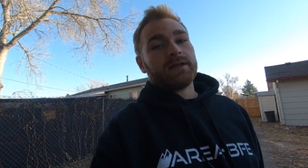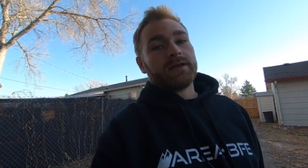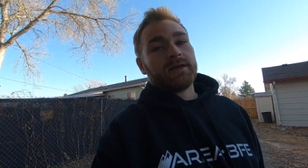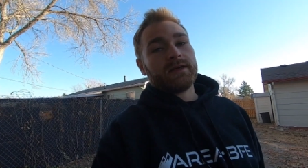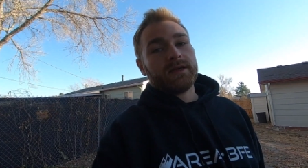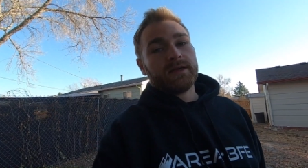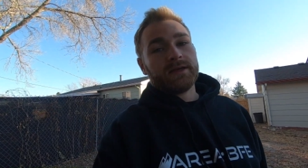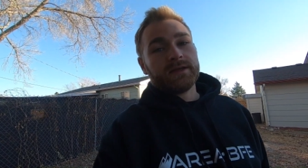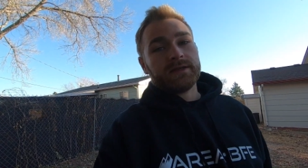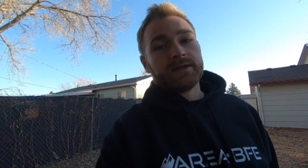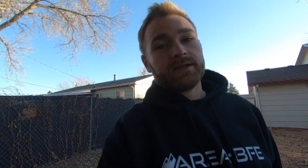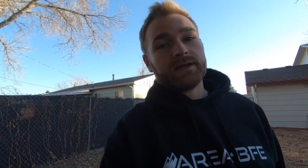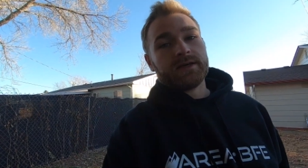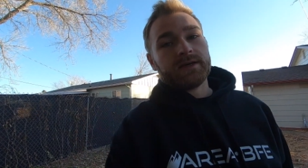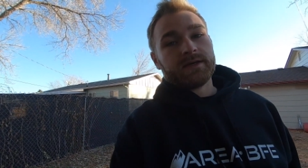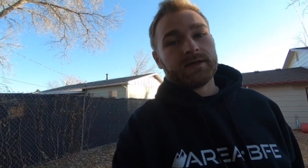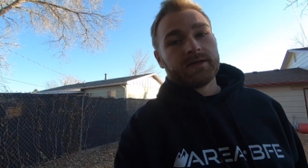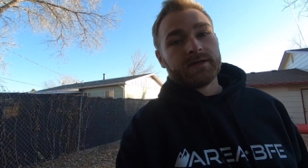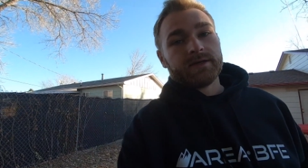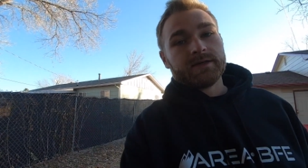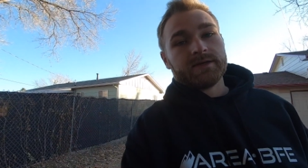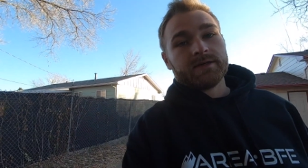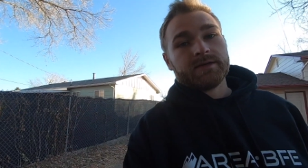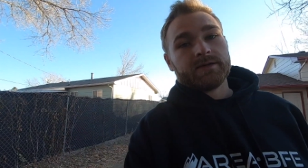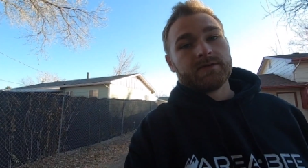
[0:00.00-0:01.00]
and
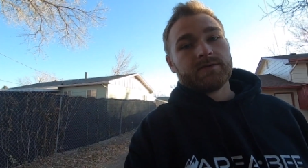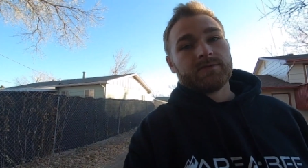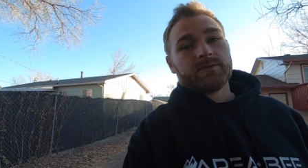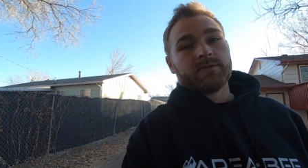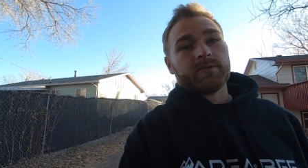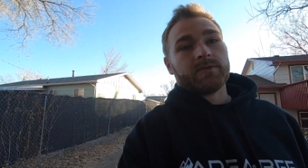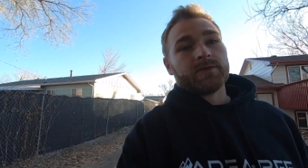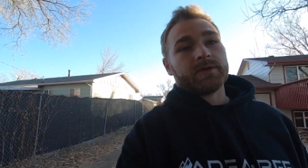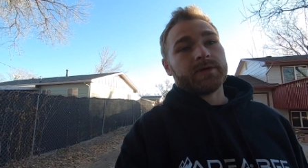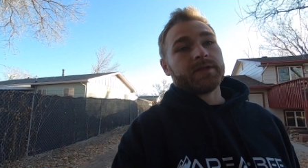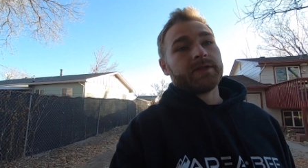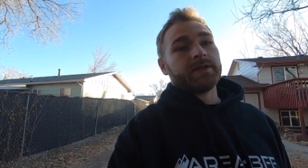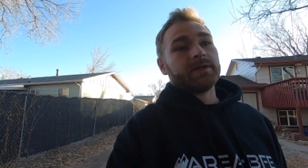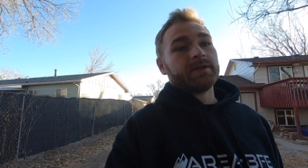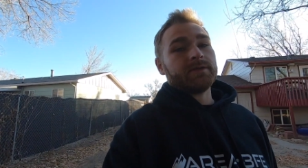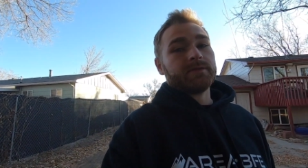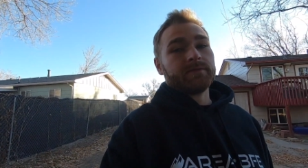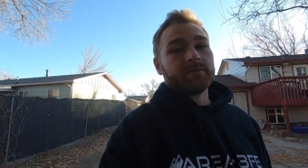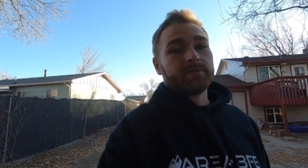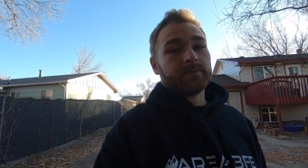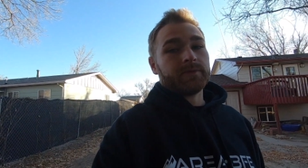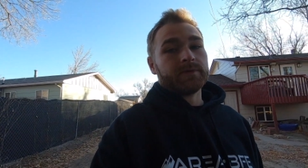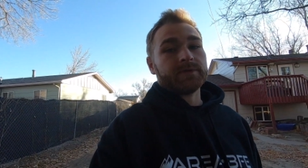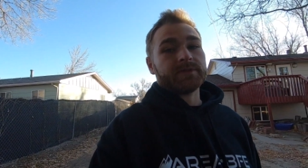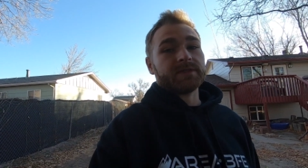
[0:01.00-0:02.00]
we'll get it
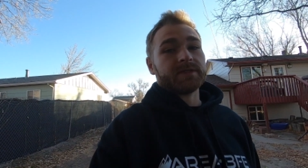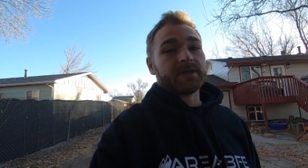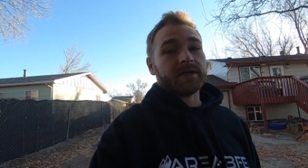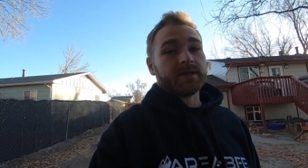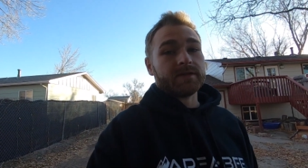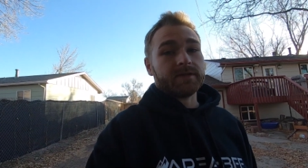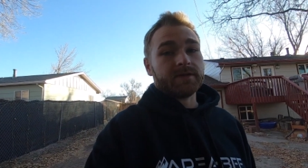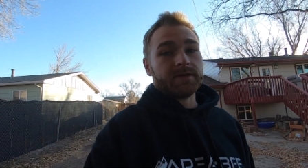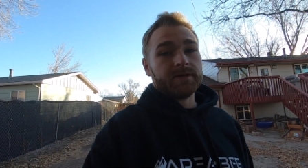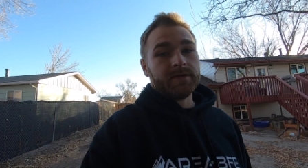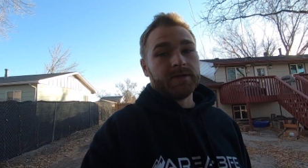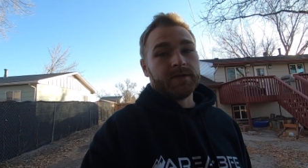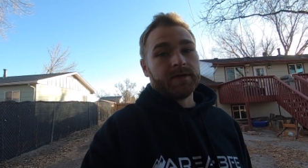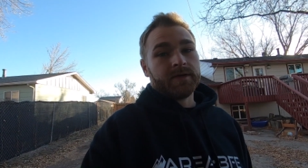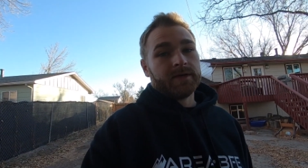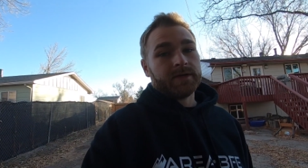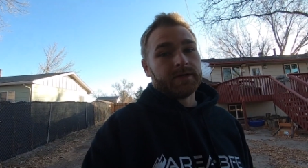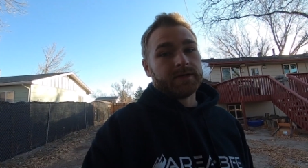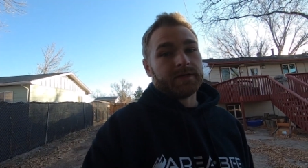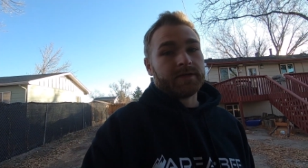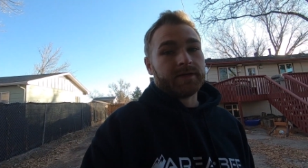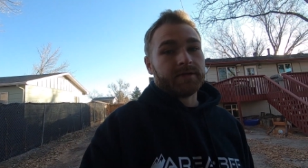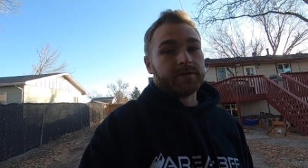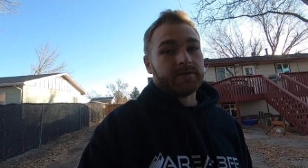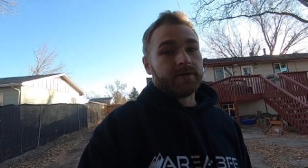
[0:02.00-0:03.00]
put together,
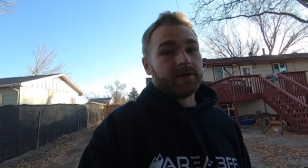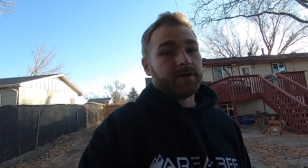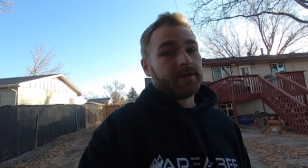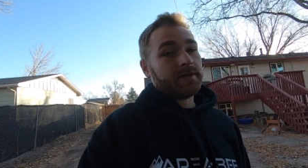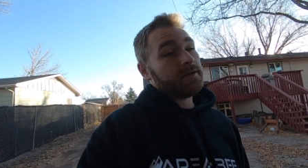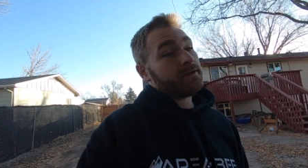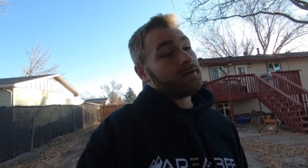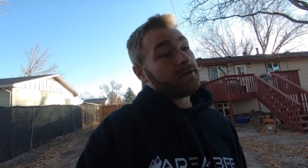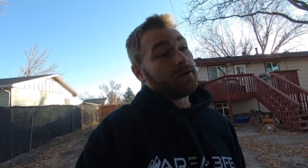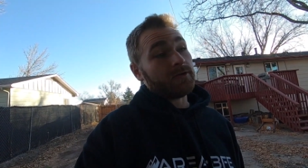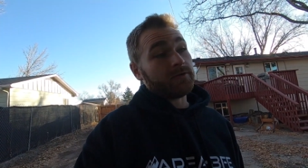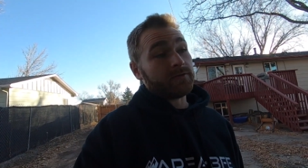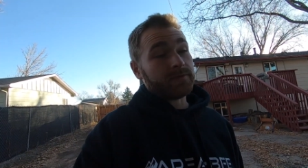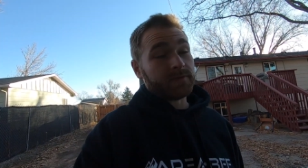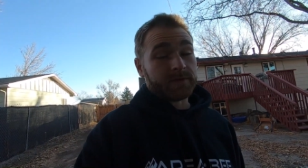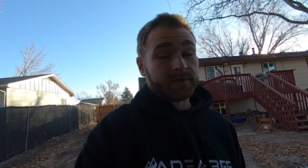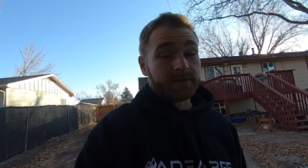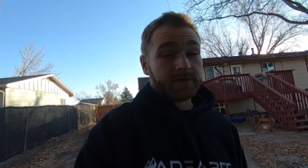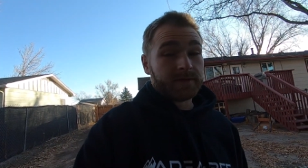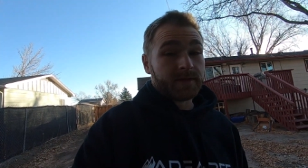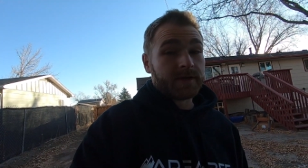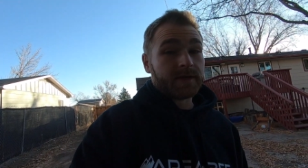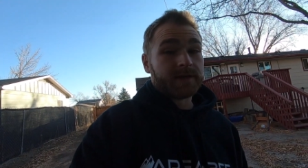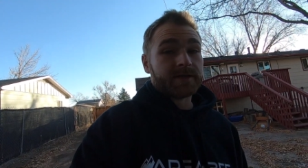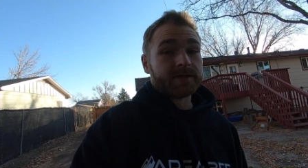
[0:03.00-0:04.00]
get it running.
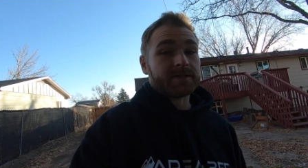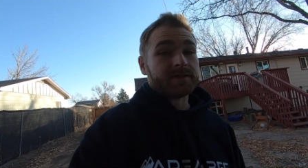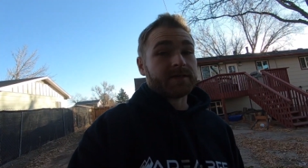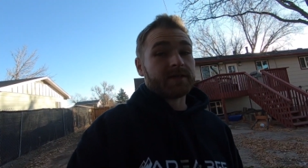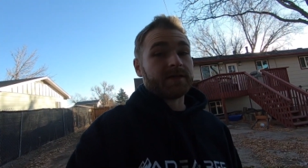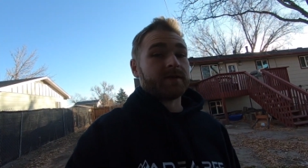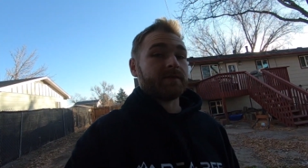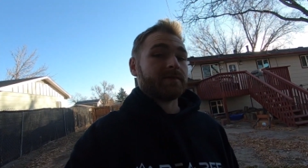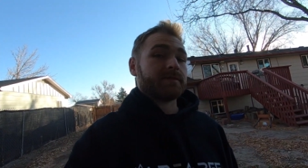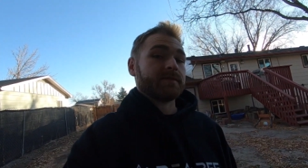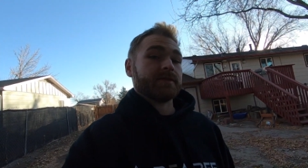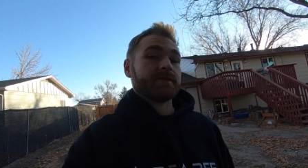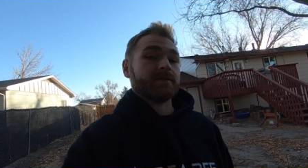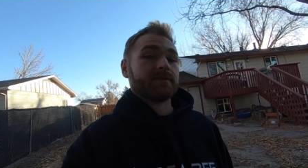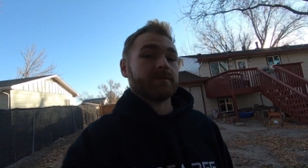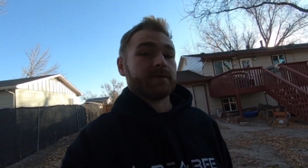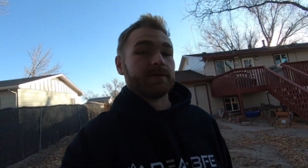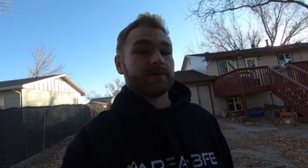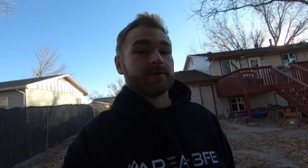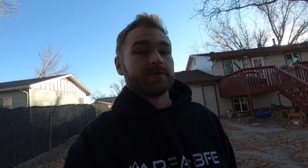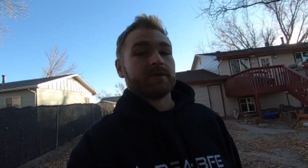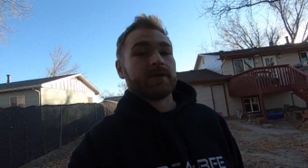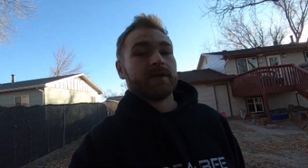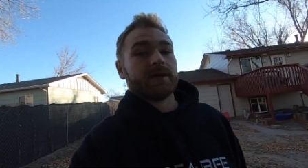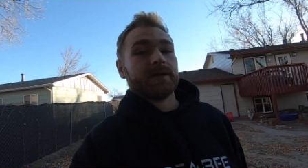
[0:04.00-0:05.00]
Hopefully, like I said, everything
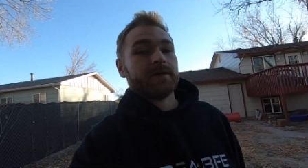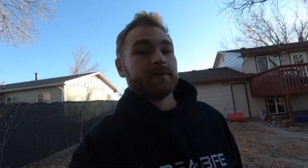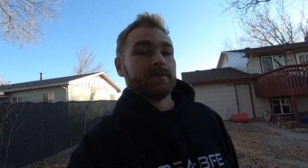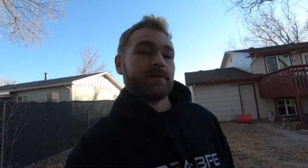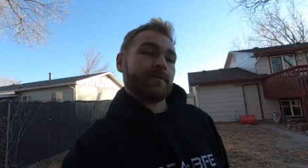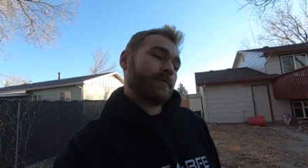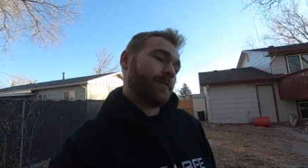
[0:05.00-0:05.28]
runs right.